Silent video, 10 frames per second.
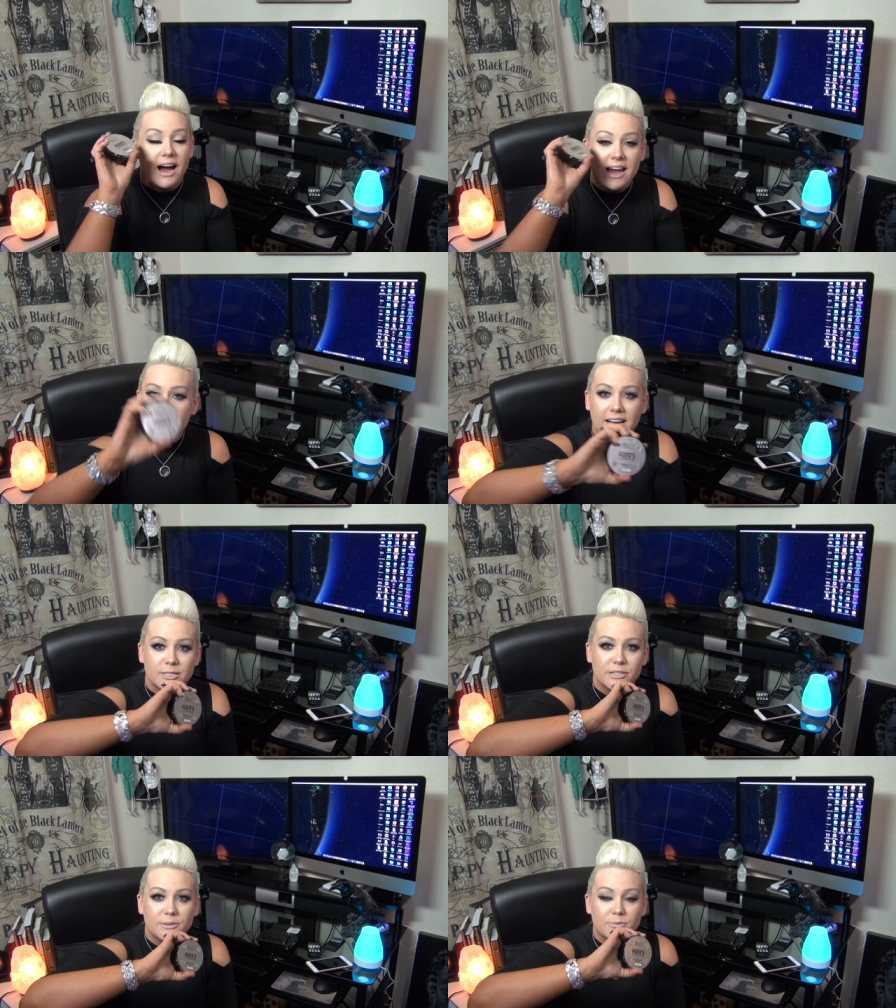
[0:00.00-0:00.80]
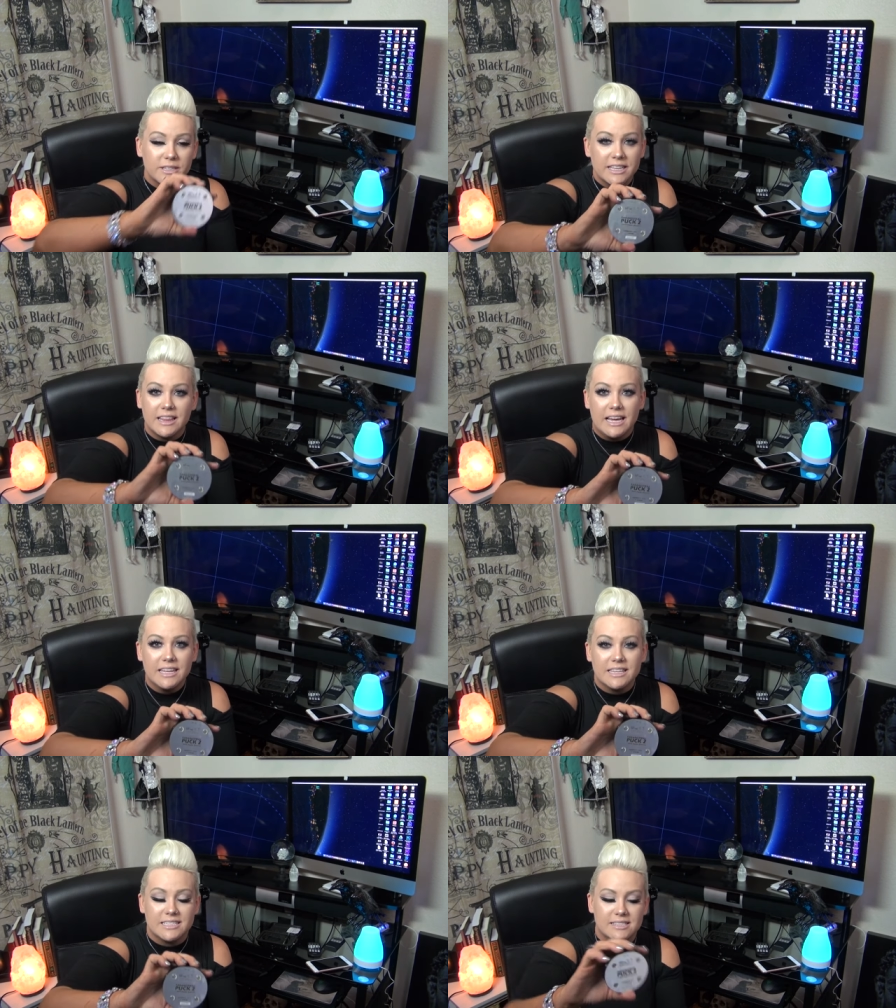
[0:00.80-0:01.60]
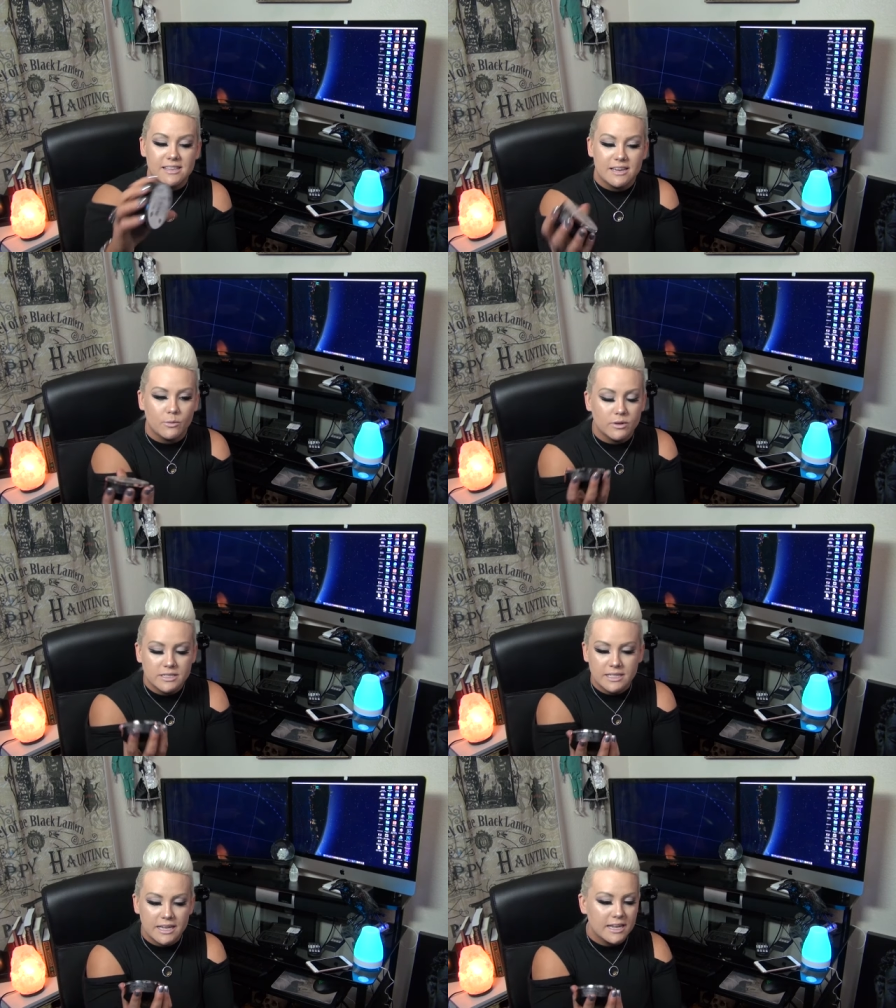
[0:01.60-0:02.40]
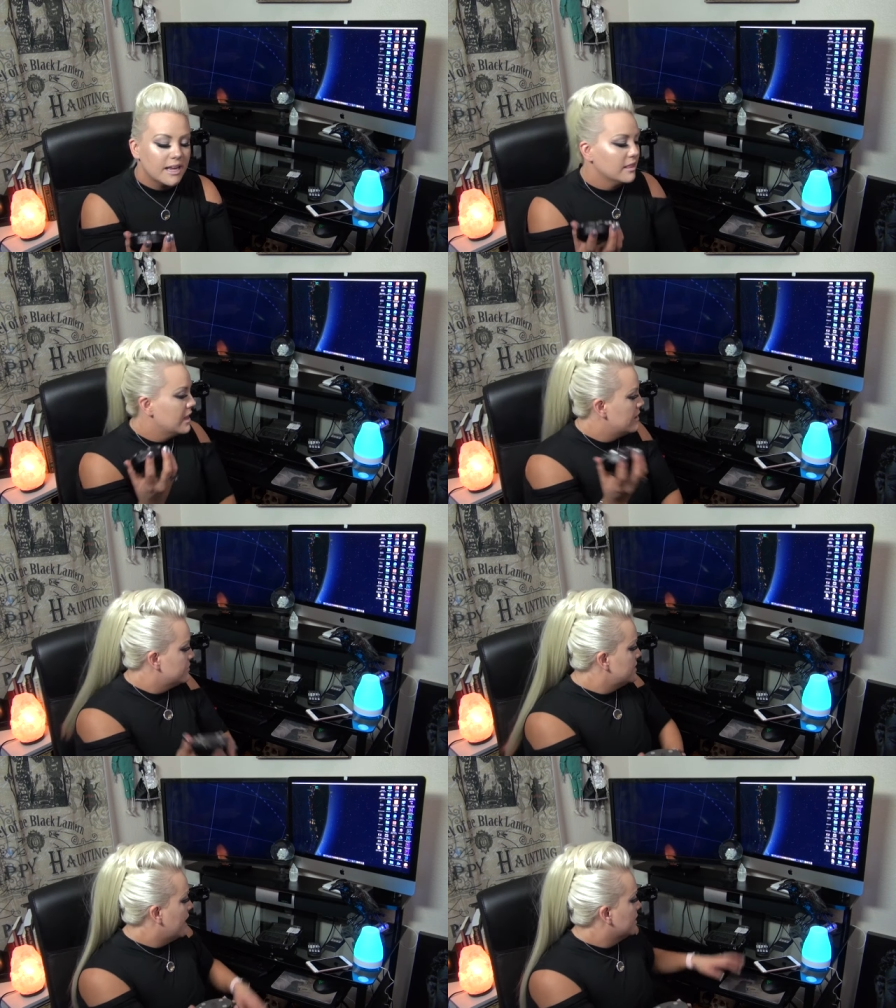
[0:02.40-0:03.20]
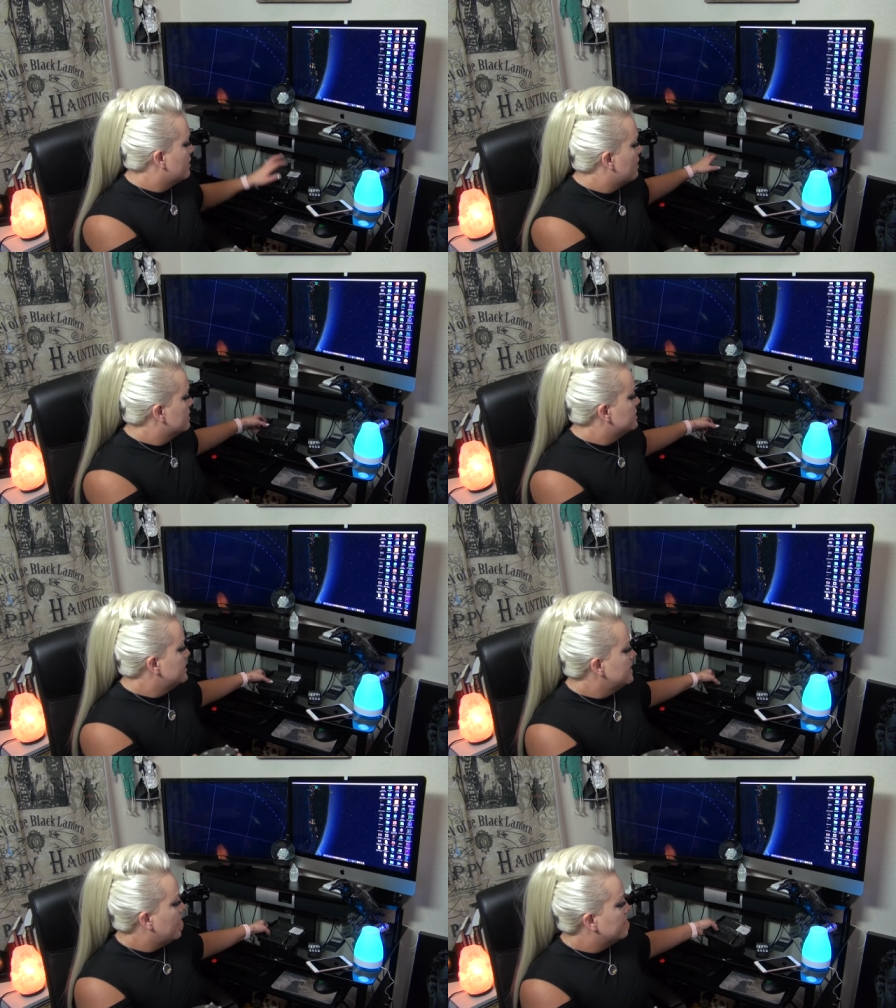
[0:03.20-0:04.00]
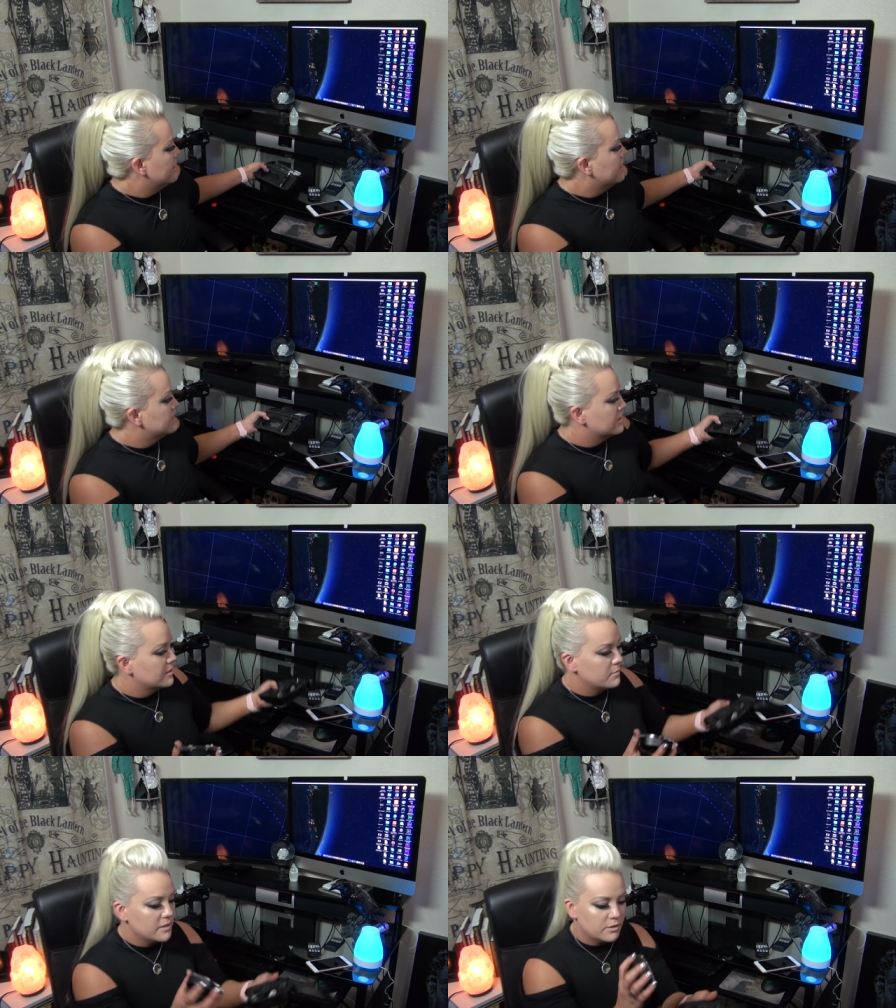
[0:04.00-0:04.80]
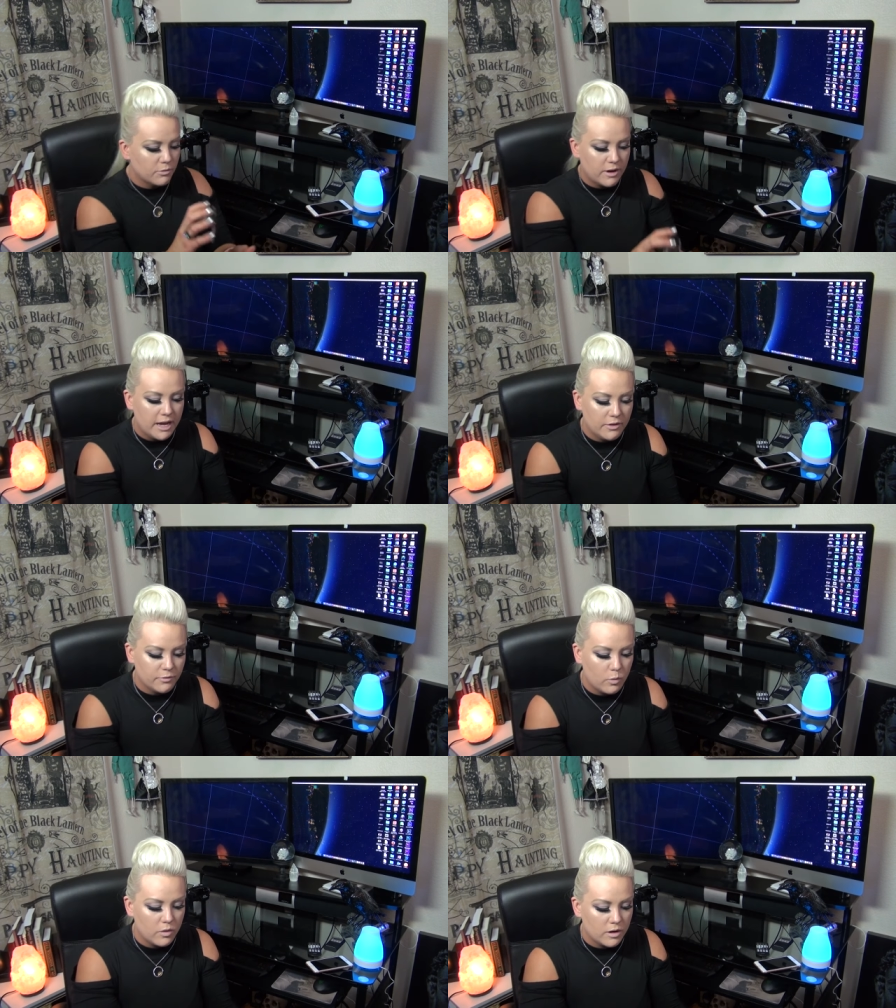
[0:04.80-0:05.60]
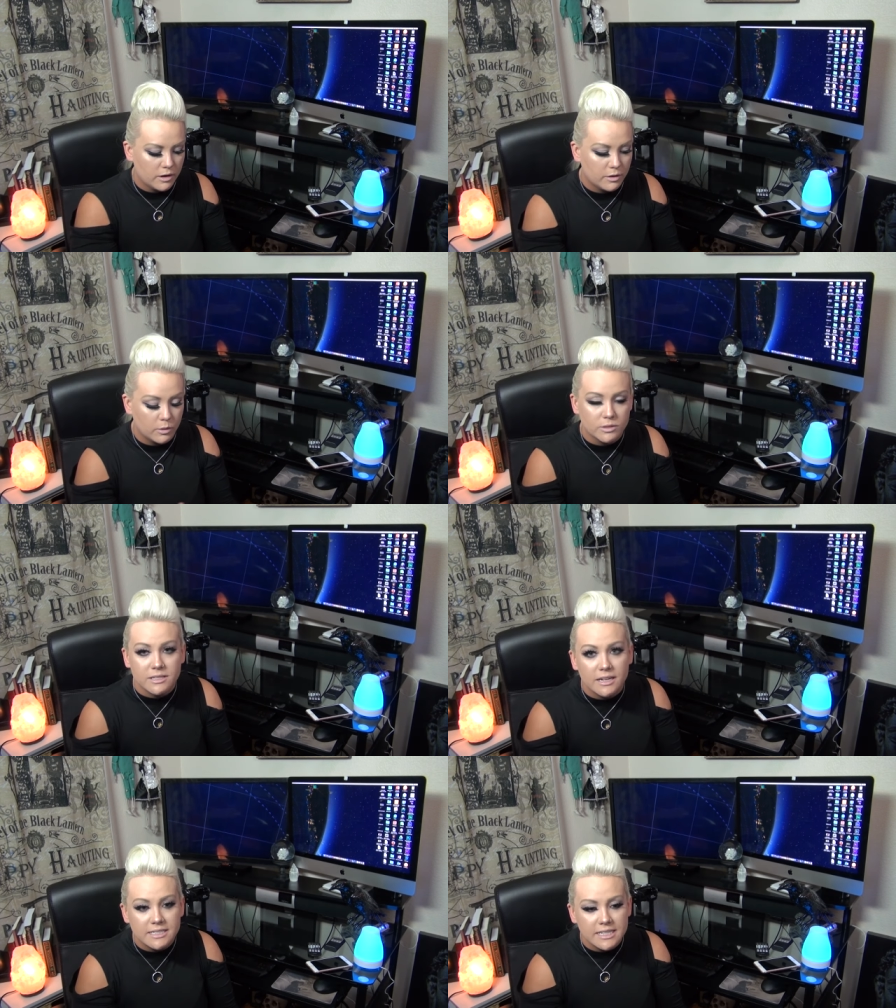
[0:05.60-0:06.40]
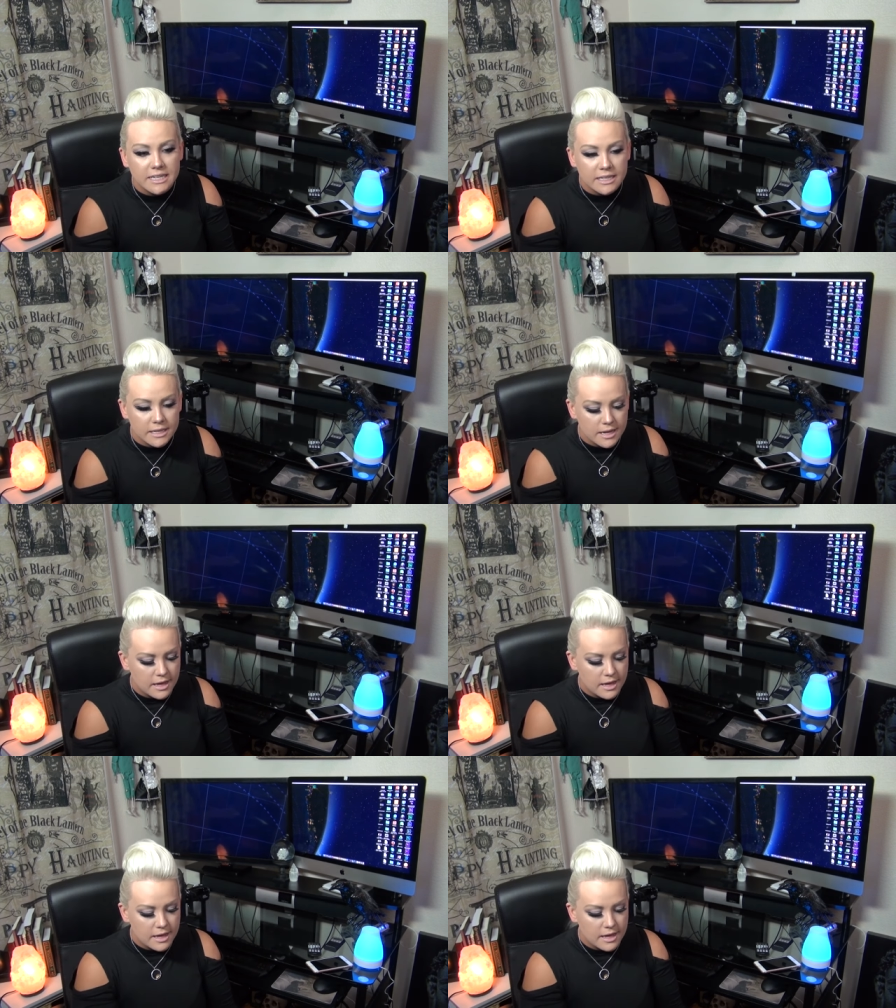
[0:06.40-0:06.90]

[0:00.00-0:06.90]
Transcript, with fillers: I actually really like this thing. Once again, I love technology. I think it's gonna be great for ghost hunting.